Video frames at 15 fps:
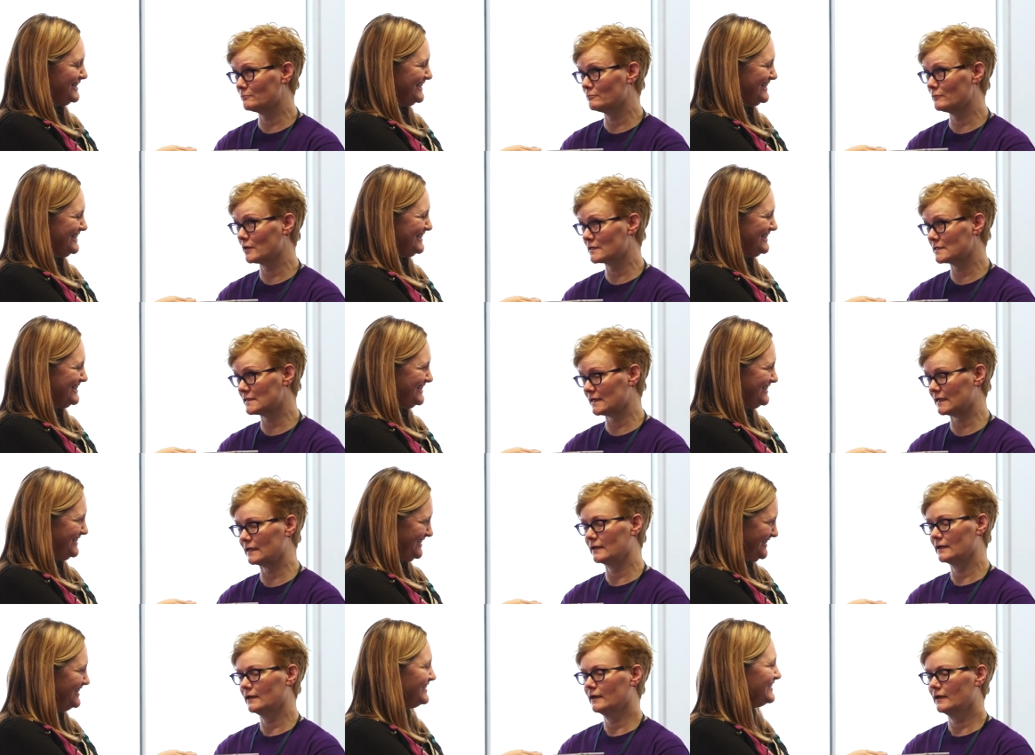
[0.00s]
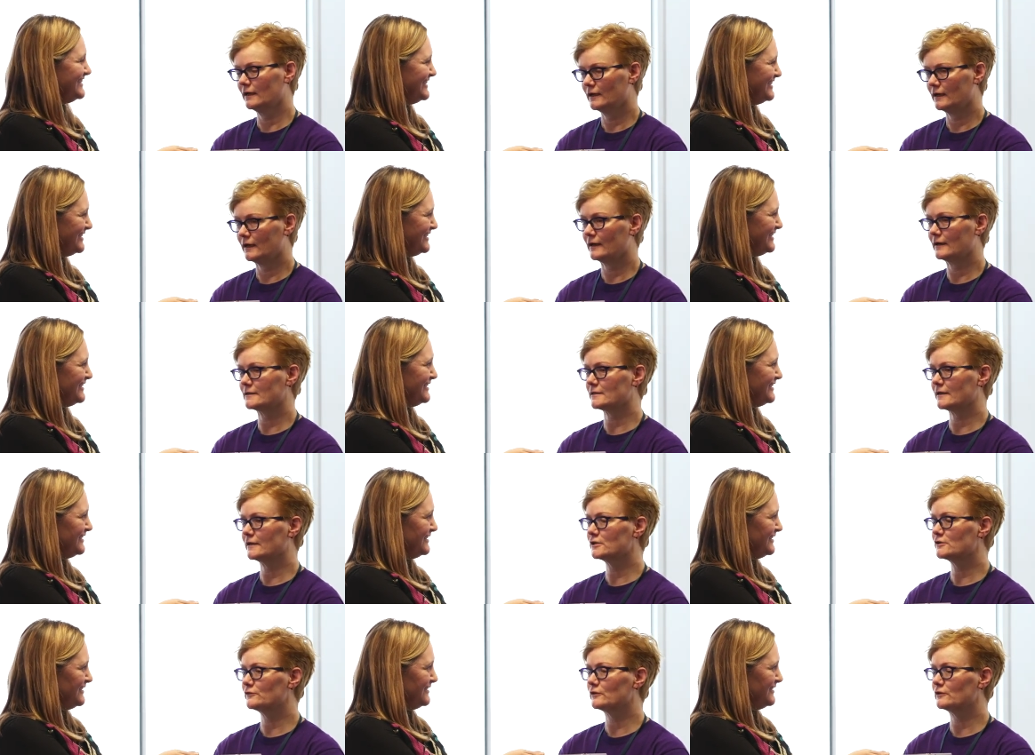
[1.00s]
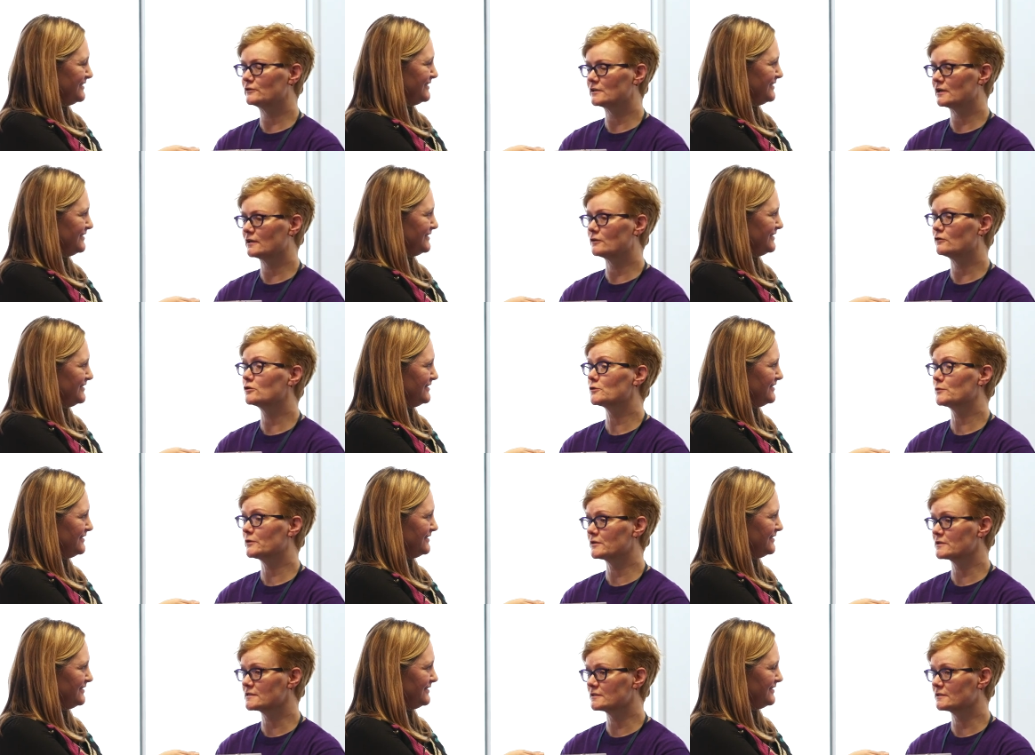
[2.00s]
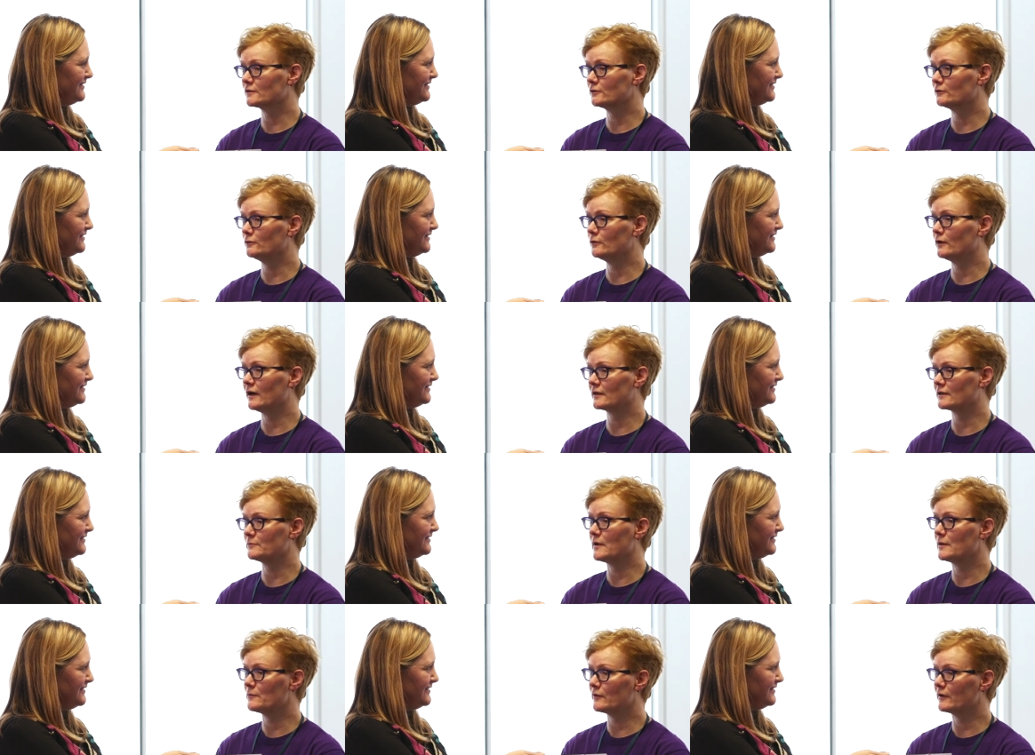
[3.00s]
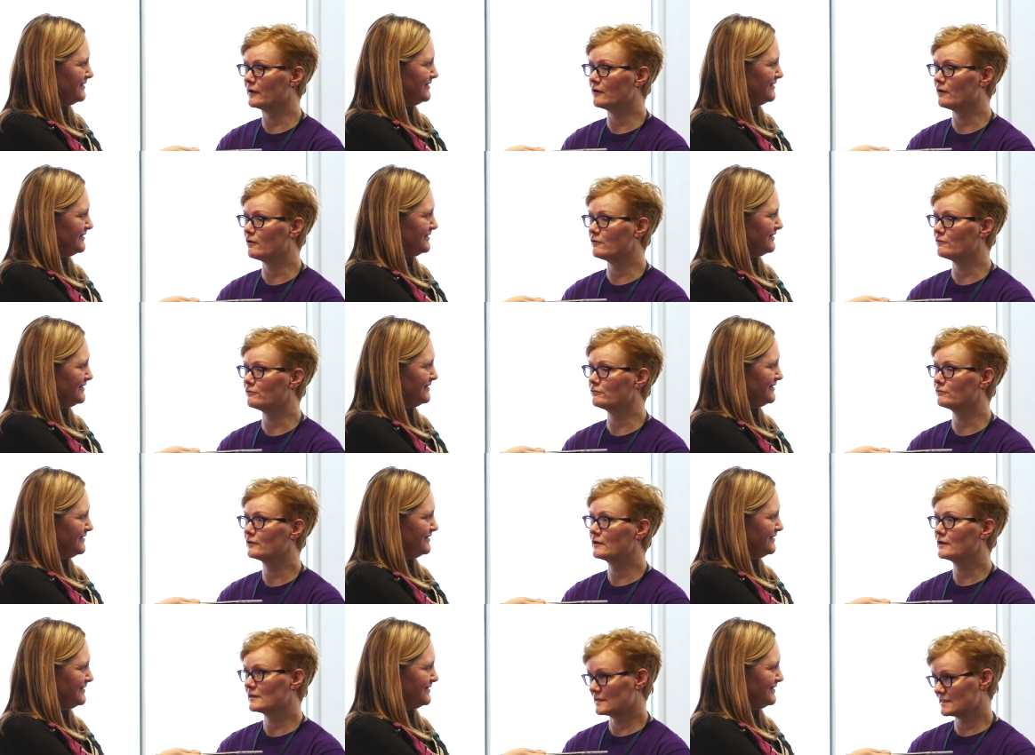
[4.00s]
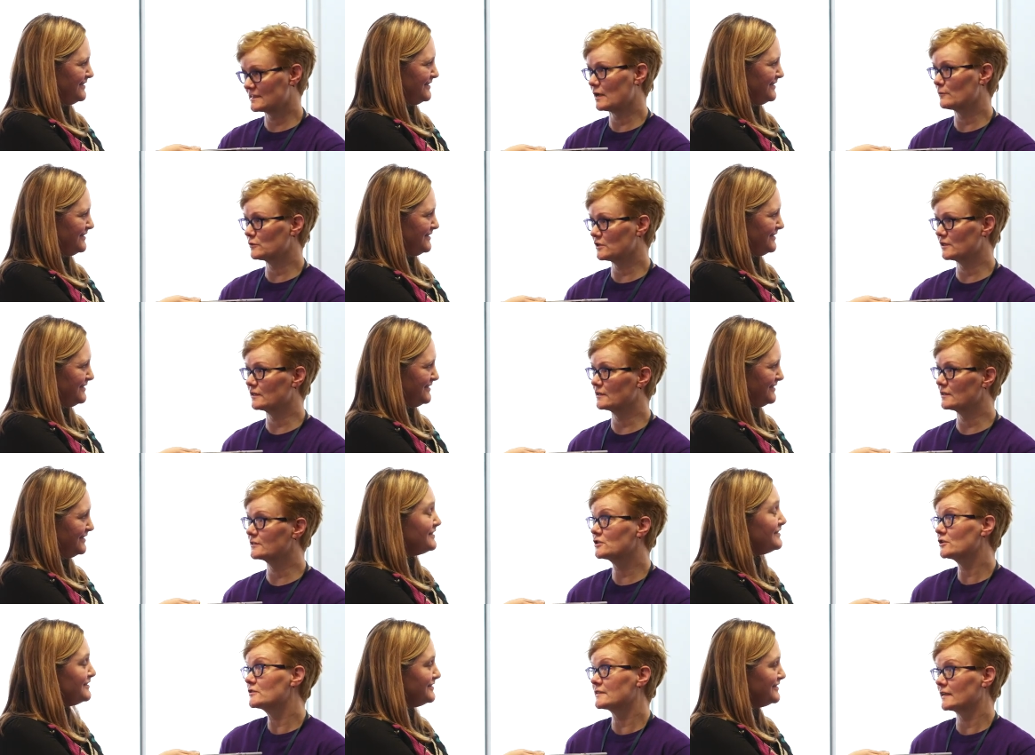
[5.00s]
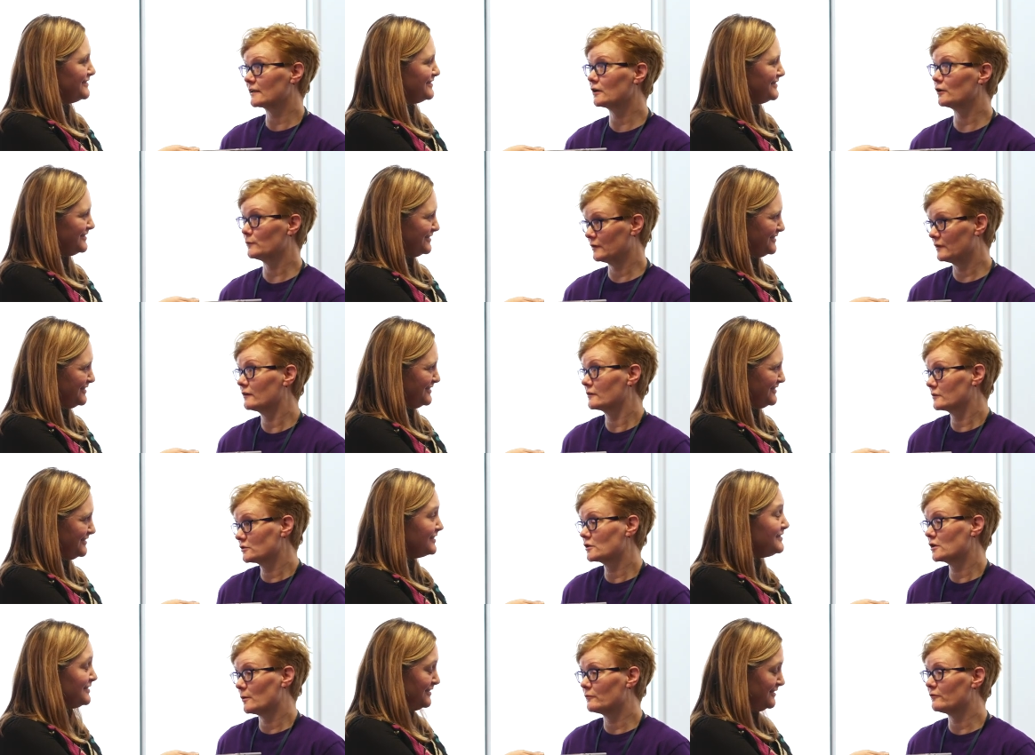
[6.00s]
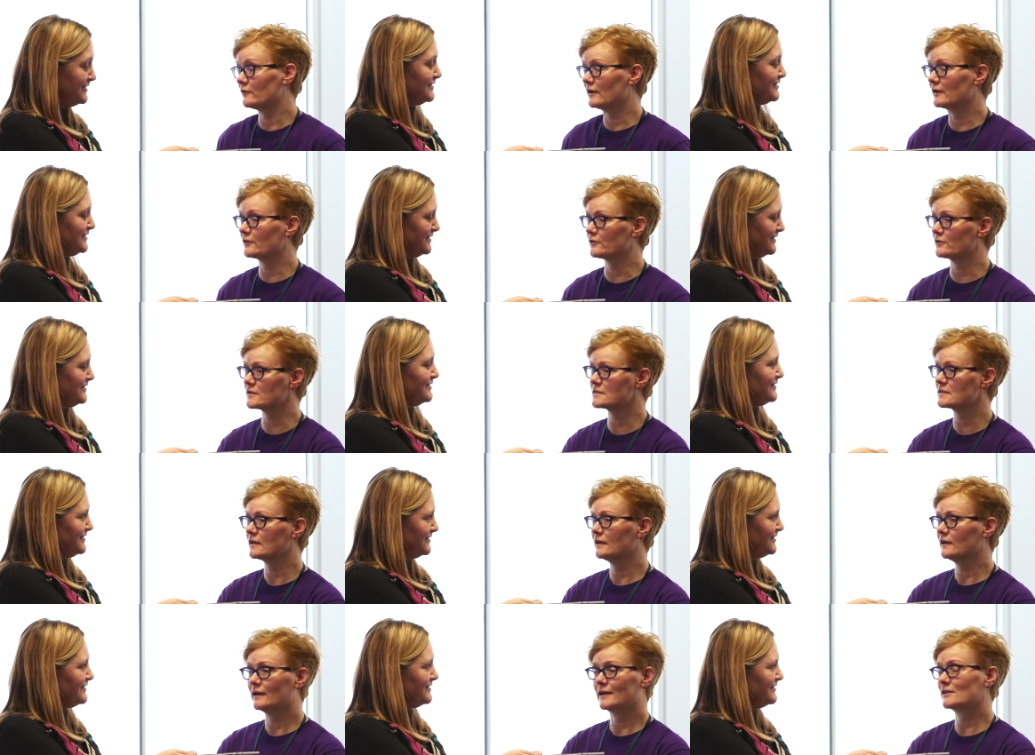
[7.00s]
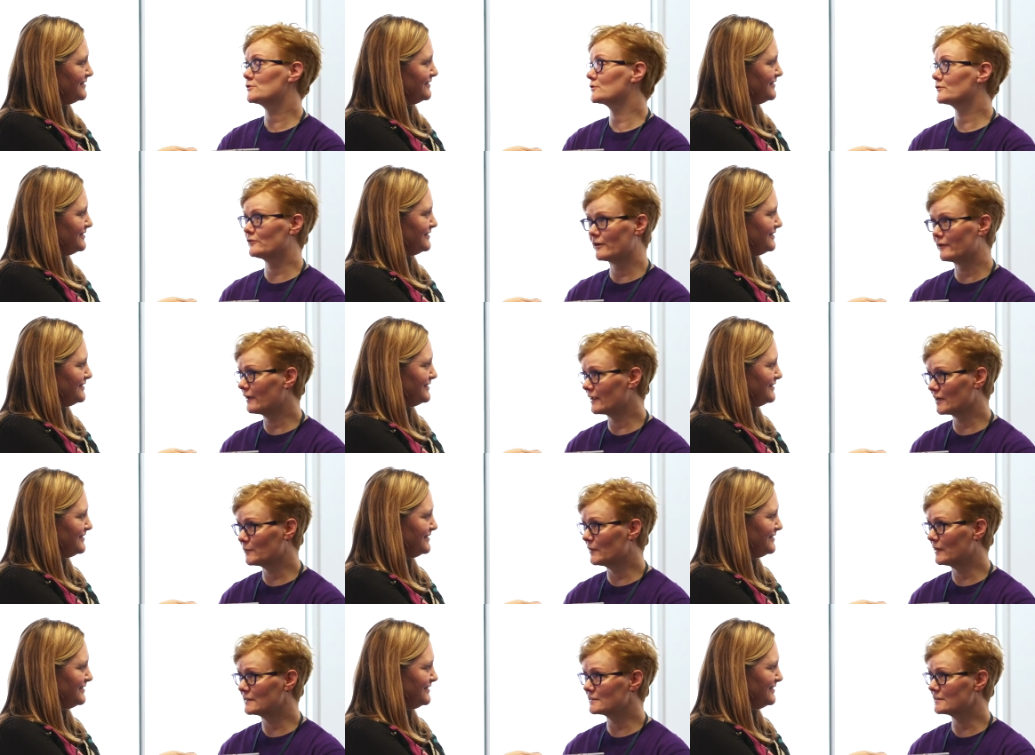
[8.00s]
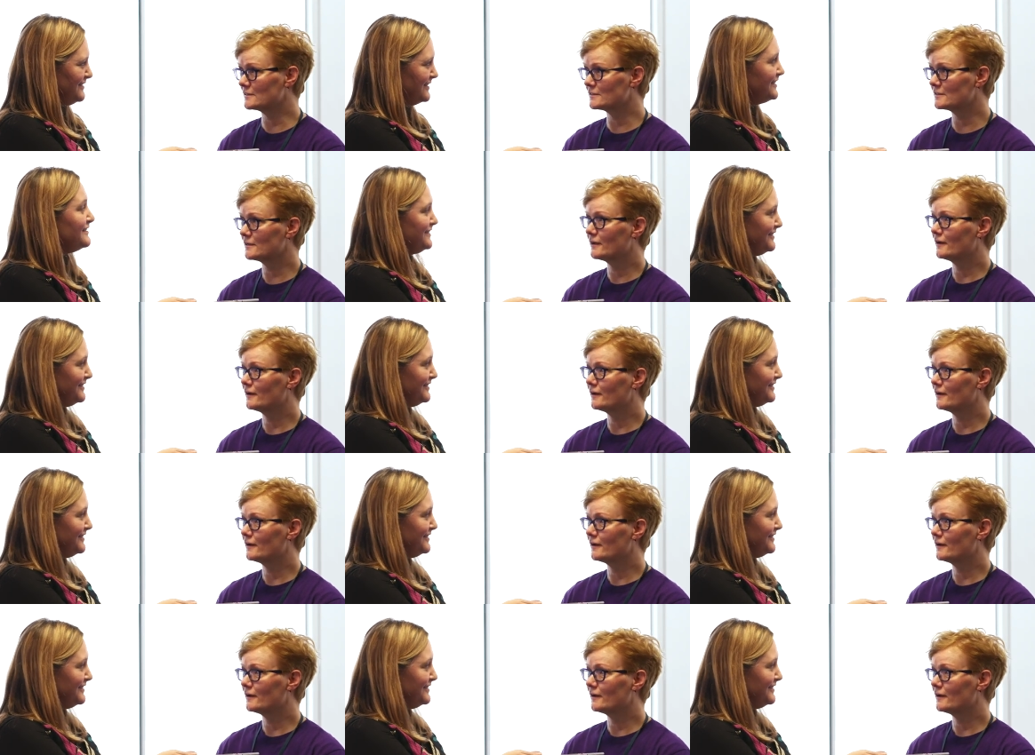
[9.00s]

Speaker 1: Monday, and I interviewed an older person who had a memory of establishing a, Tuesday club, a, club for elders, and she was very animated.